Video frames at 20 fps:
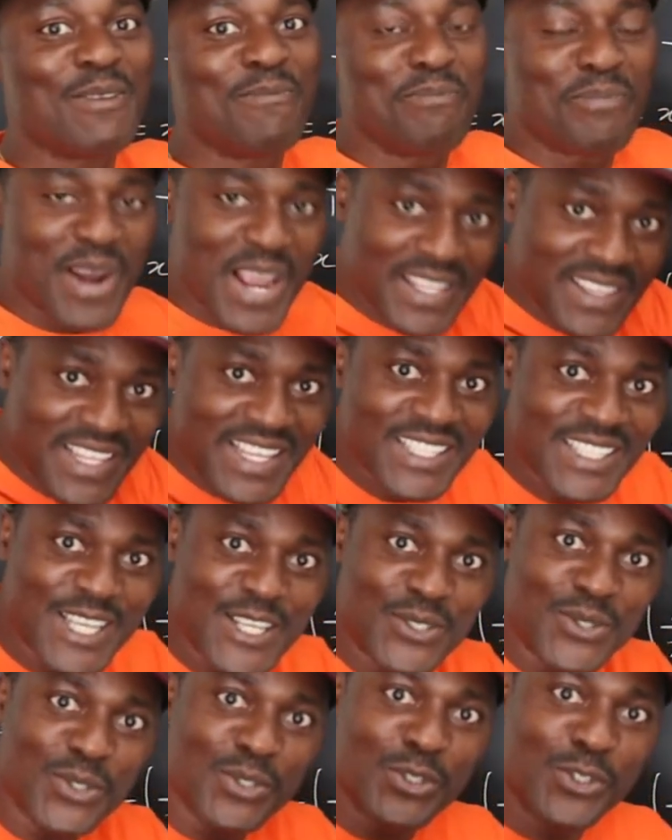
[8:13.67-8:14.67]
break this
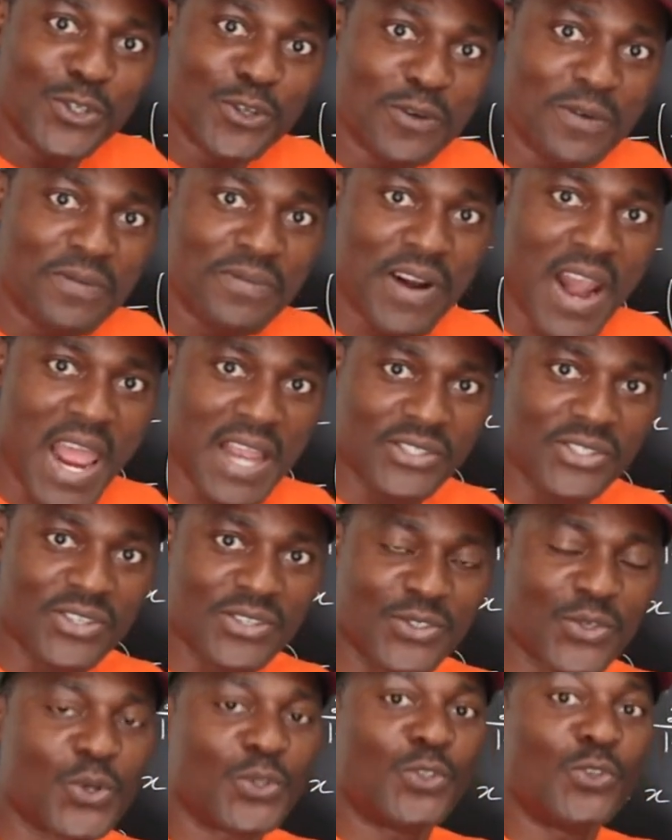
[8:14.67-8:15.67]
into two
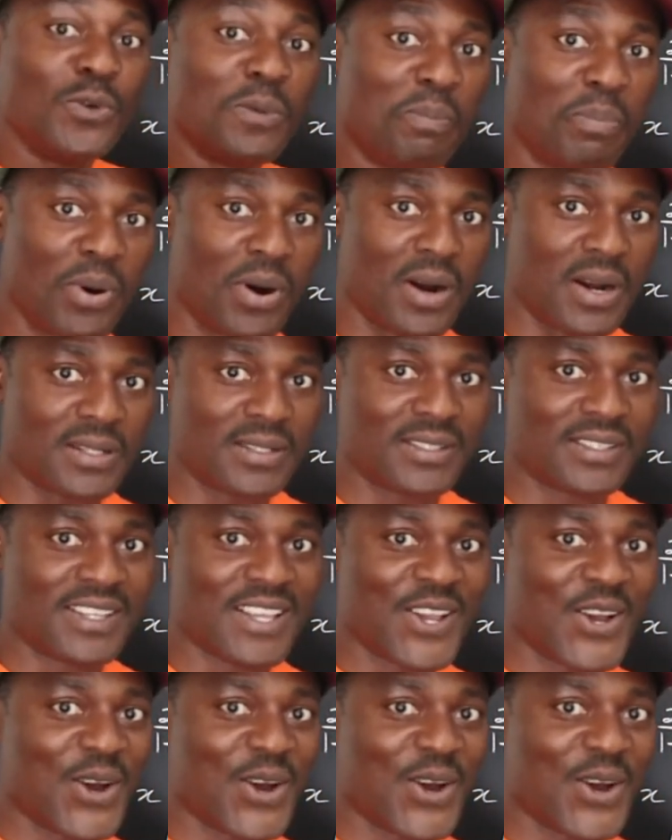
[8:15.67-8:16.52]
fractions or two parts.